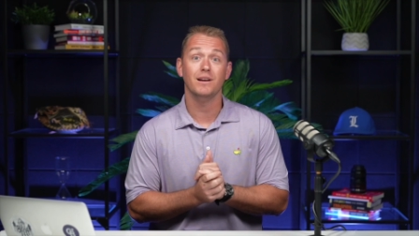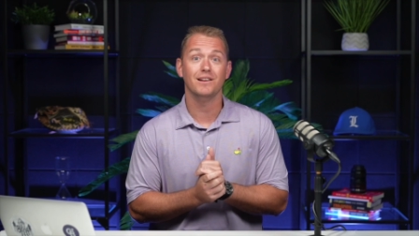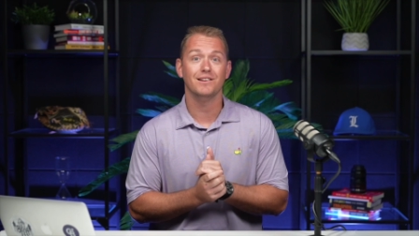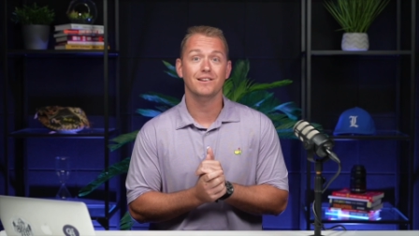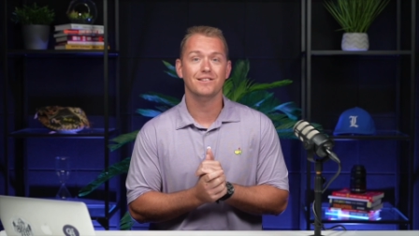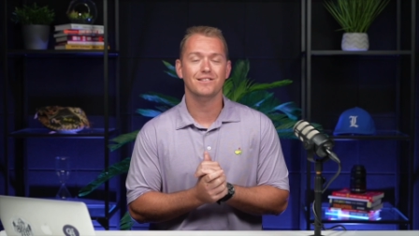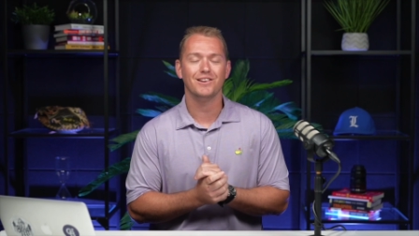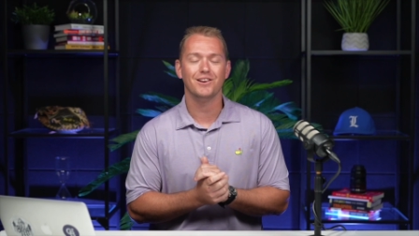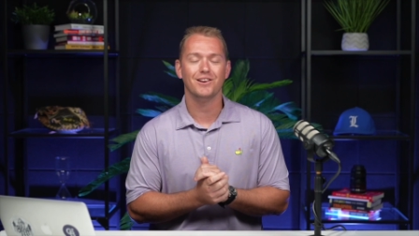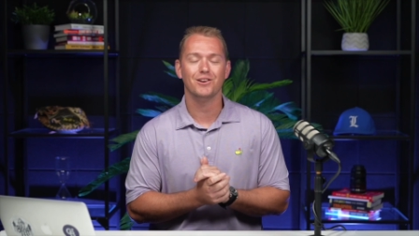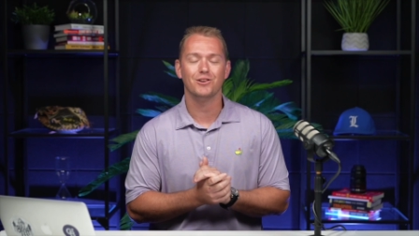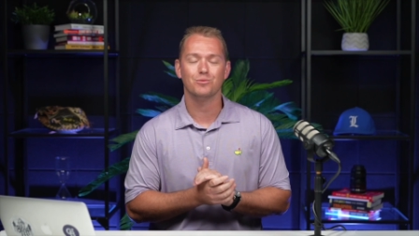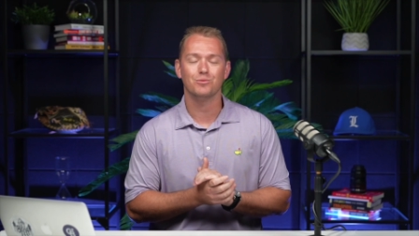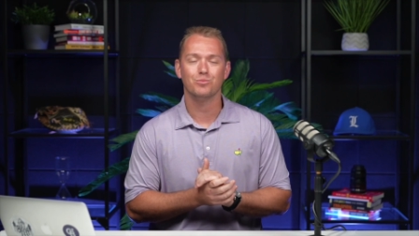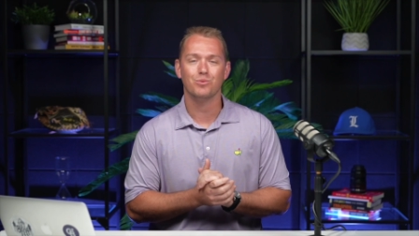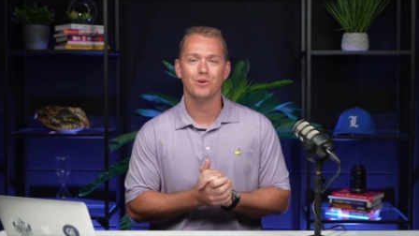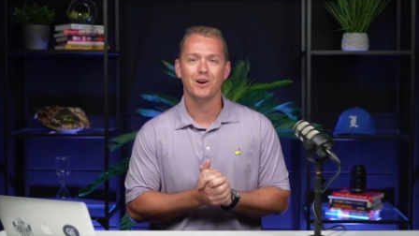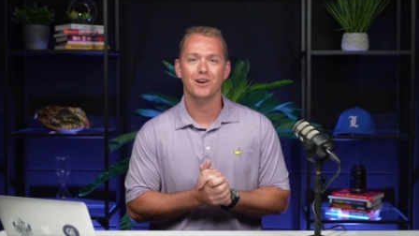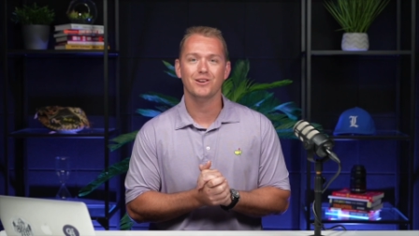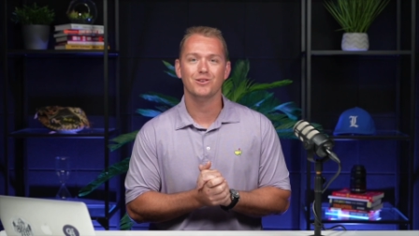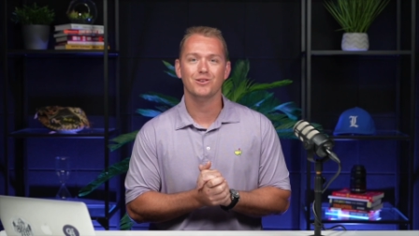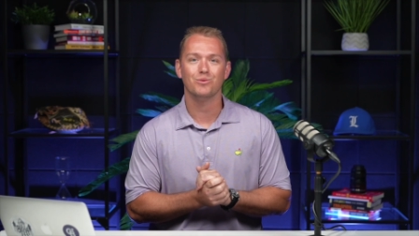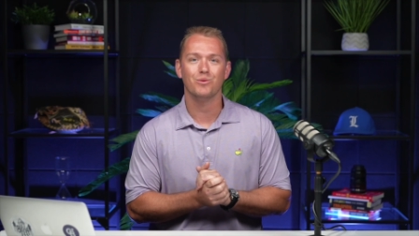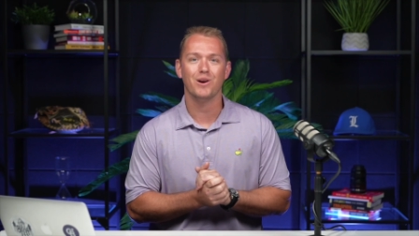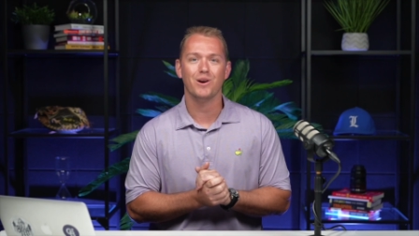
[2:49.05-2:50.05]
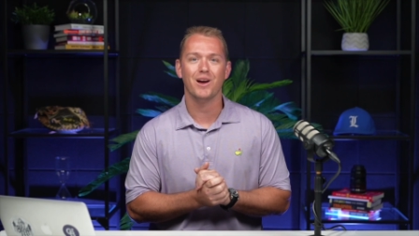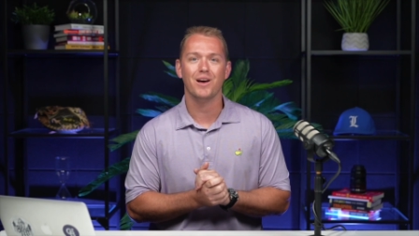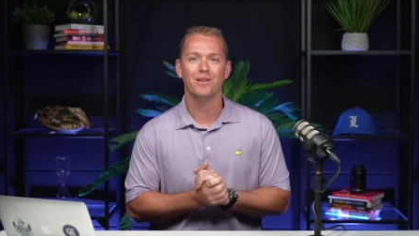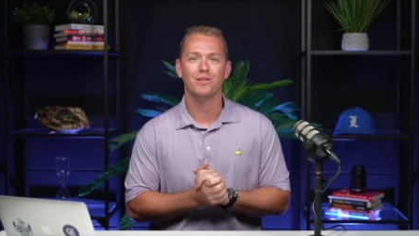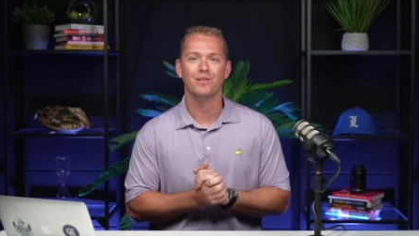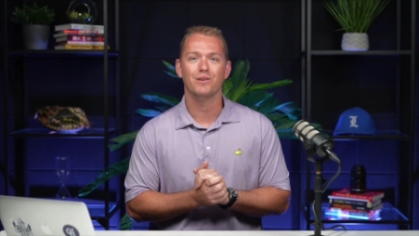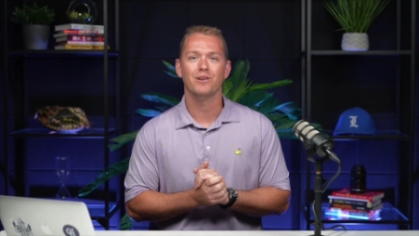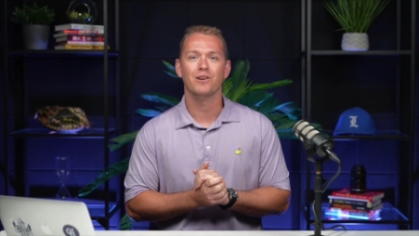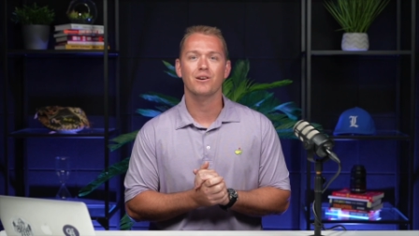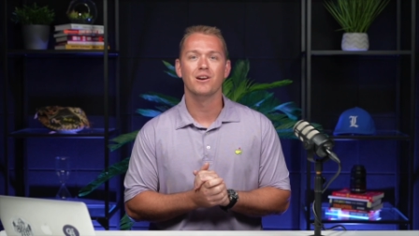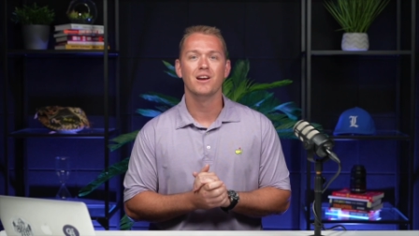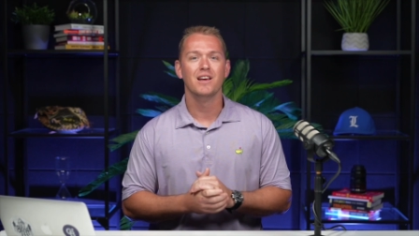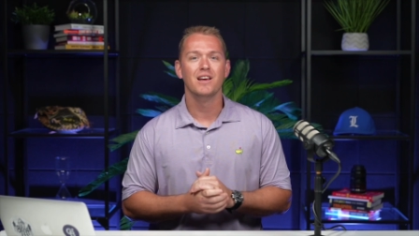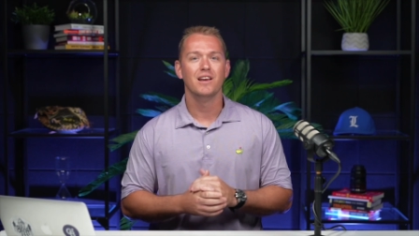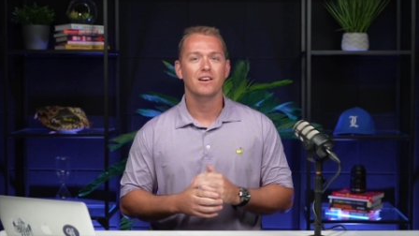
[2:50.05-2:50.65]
sales price rather,